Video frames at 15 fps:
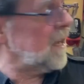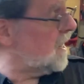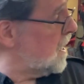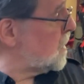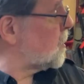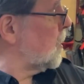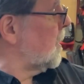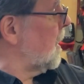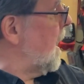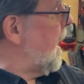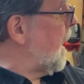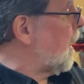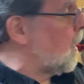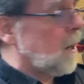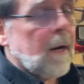initial
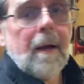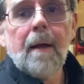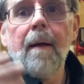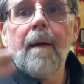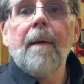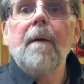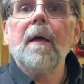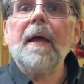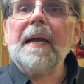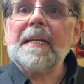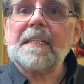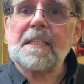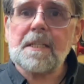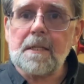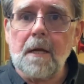layer
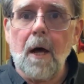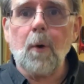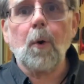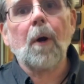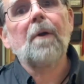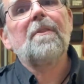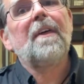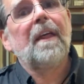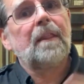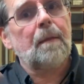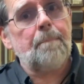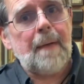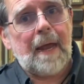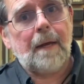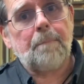is slower than the
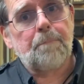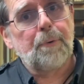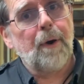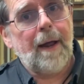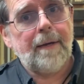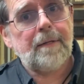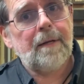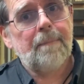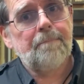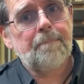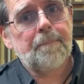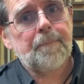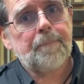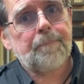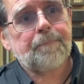main print.
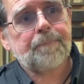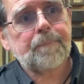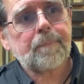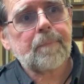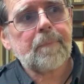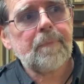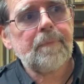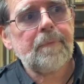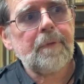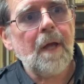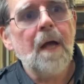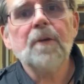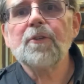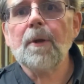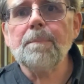
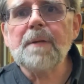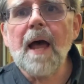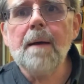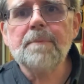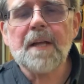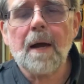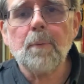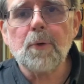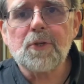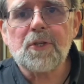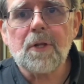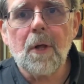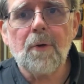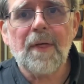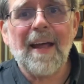Sometimes I will
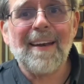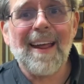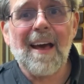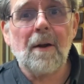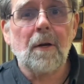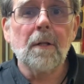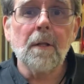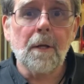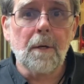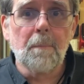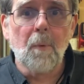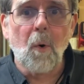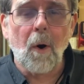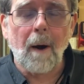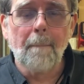slow that down a little
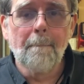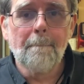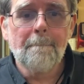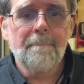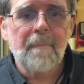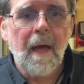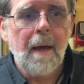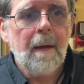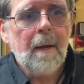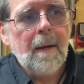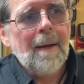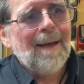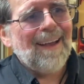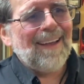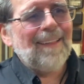more,
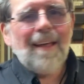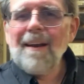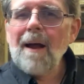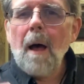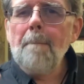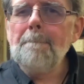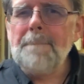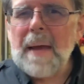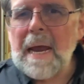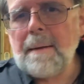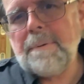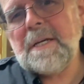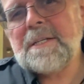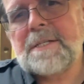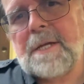and then I'll
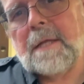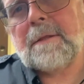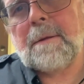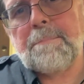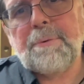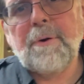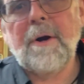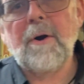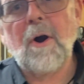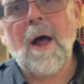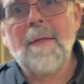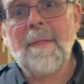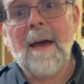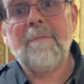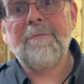babysit the printer
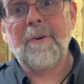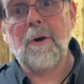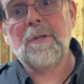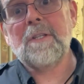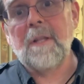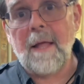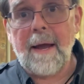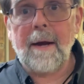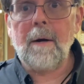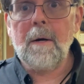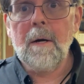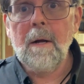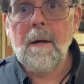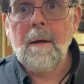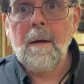on that first layer,